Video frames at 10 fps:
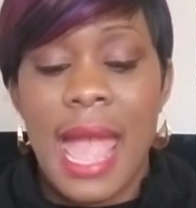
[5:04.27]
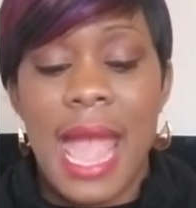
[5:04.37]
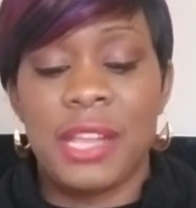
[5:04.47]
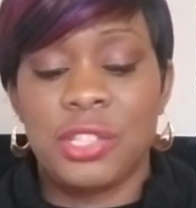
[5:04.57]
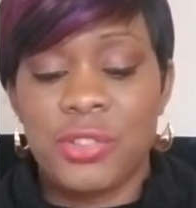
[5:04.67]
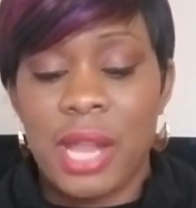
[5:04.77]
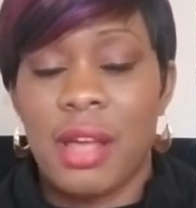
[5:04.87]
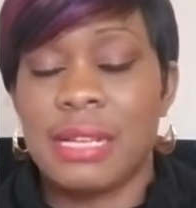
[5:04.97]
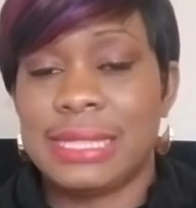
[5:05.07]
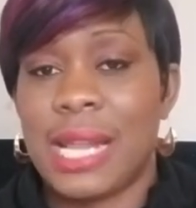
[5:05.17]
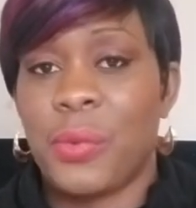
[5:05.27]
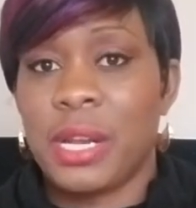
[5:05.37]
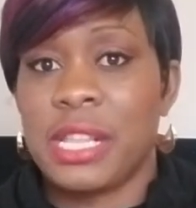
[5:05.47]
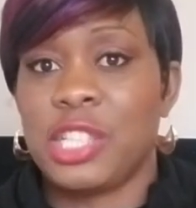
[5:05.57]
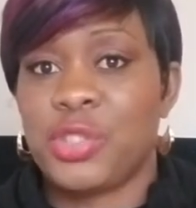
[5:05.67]
and you try to understand
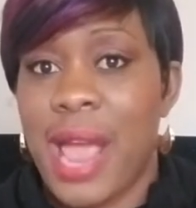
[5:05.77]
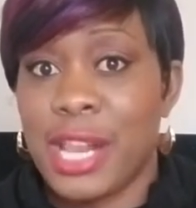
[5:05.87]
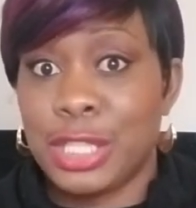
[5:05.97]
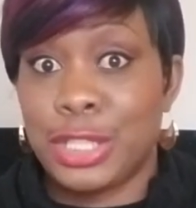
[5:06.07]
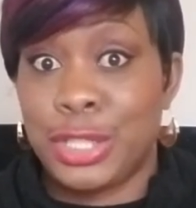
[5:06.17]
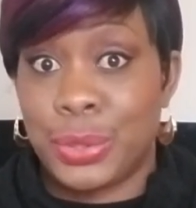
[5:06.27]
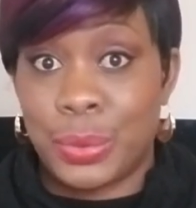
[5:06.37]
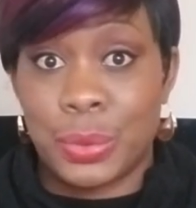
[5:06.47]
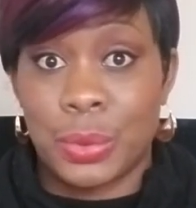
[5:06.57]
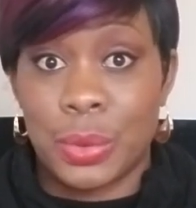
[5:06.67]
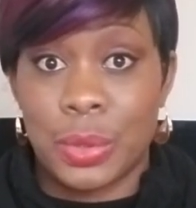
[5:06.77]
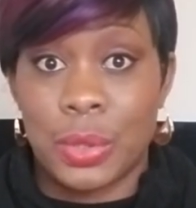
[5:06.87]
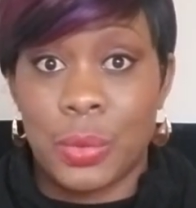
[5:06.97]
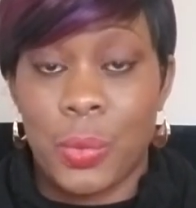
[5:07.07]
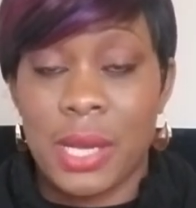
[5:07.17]
what are they trying to do
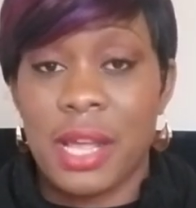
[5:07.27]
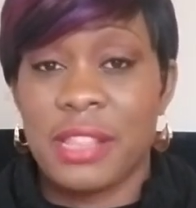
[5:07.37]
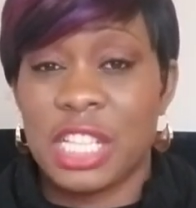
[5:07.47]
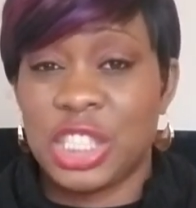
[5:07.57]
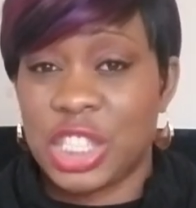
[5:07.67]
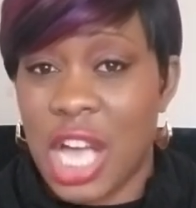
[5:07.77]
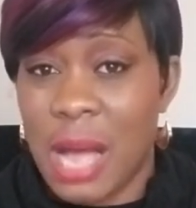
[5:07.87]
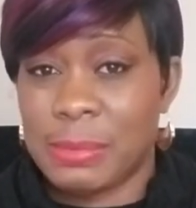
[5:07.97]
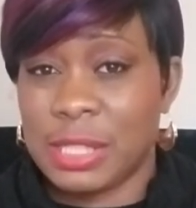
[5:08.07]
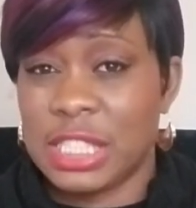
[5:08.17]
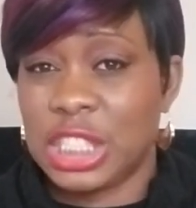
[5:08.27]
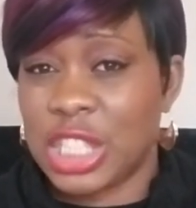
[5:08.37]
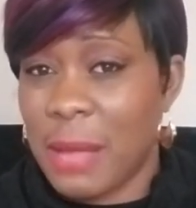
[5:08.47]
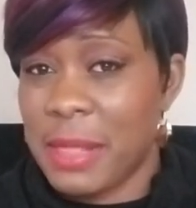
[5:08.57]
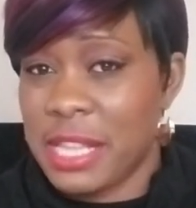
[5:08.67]
what are their jobs? What is the
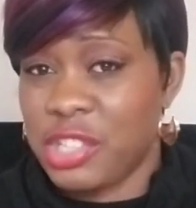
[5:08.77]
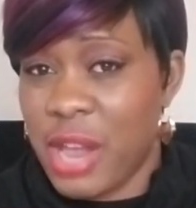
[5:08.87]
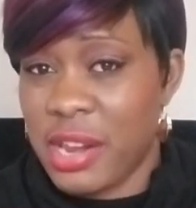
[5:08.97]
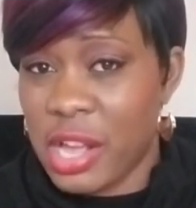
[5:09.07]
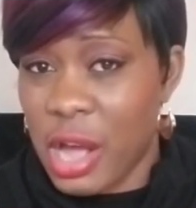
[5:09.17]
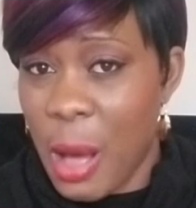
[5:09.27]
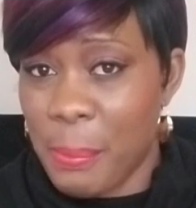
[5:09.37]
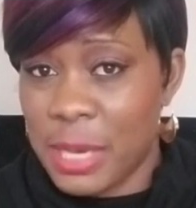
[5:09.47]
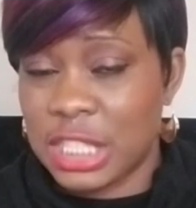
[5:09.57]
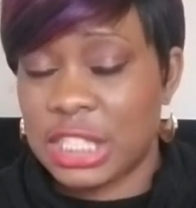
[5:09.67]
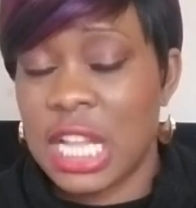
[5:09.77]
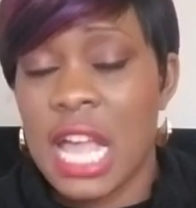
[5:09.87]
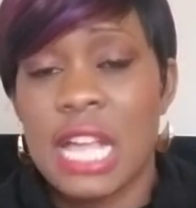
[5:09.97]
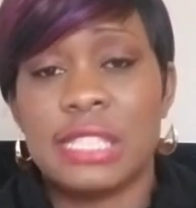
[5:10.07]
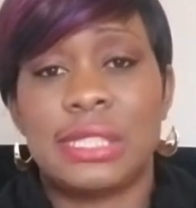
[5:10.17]
job that they're trying to accomplish?
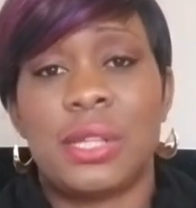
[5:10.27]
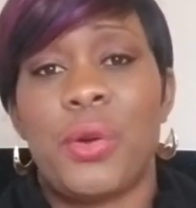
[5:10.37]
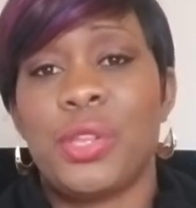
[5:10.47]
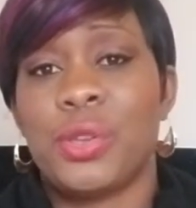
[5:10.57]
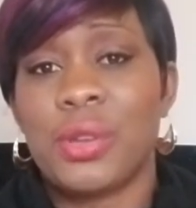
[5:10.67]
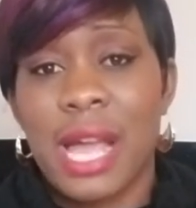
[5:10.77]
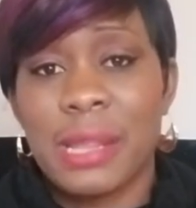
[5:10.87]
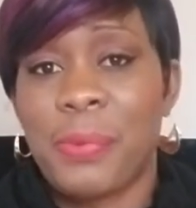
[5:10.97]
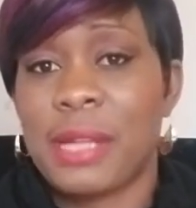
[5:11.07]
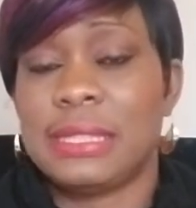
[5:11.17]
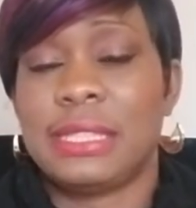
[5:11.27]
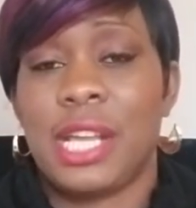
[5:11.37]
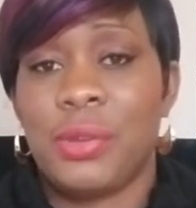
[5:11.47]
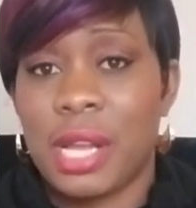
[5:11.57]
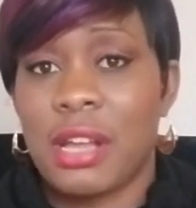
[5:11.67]
So you look at the process
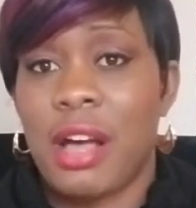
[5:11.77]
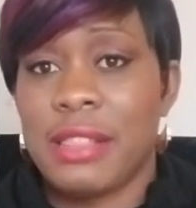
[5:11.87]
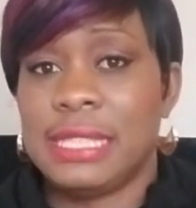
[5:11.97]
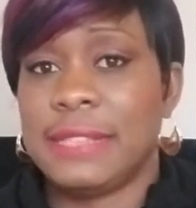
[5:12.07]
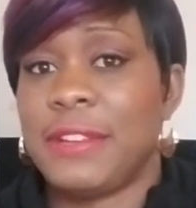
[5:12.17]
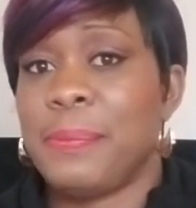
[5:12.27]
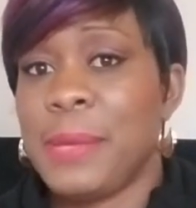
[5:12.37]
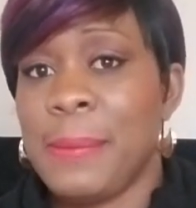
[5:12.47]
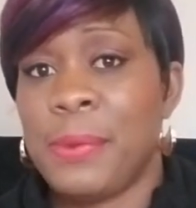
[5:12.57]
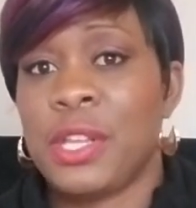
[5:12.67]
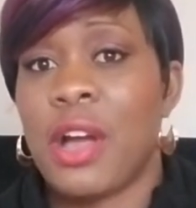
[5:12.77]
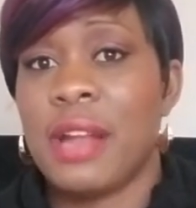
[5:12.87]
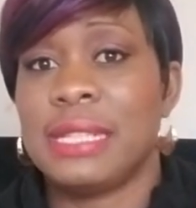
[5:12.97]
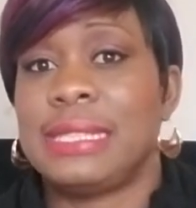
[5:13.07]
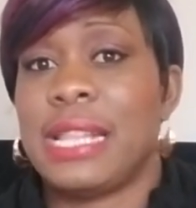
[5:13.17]
and you look at all these different people, you
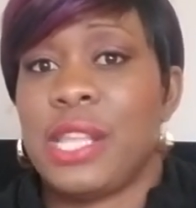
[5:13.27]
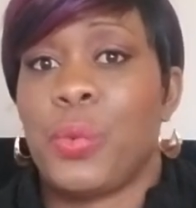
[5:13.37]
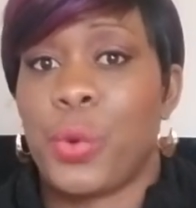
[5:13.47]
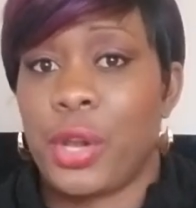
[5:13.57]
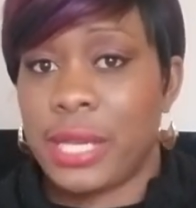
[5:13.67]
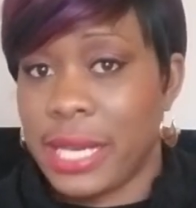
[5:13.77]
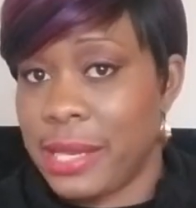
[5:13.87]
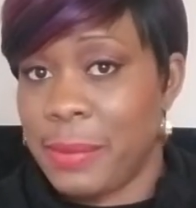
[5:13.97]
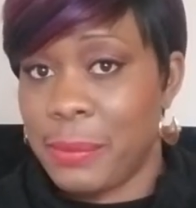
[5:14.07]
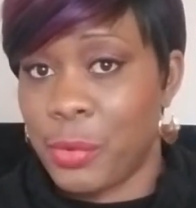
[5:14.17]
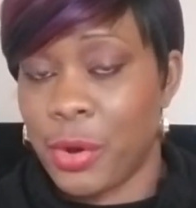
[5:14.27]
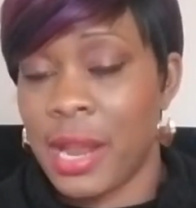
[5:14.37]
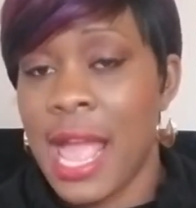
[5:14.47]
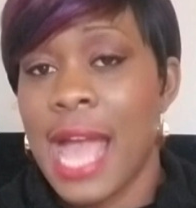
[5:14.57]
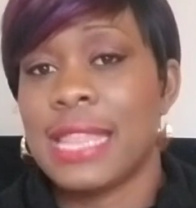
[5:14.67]
understand their world a little bit more.
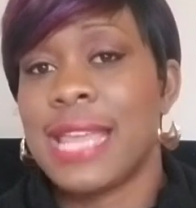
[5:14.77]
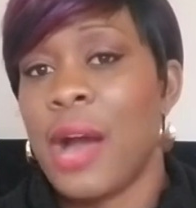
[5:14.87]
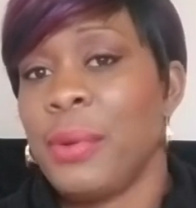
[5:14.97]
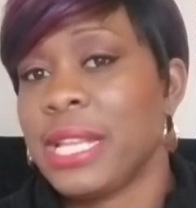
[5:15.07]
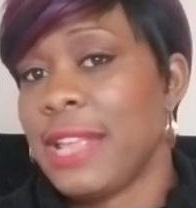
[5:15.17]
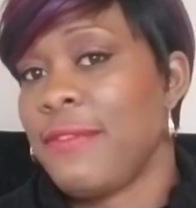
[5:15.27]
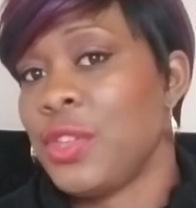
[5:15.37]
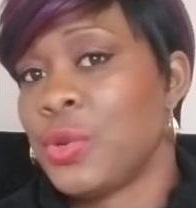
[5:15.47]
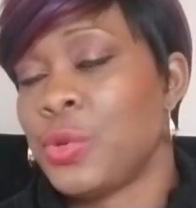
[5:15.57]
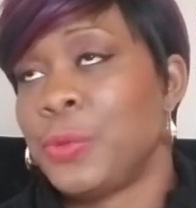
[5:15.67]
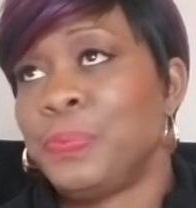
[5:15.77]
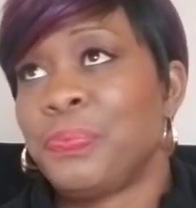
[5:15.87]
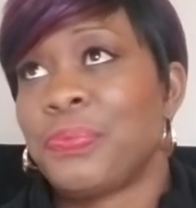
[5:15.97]
That will give you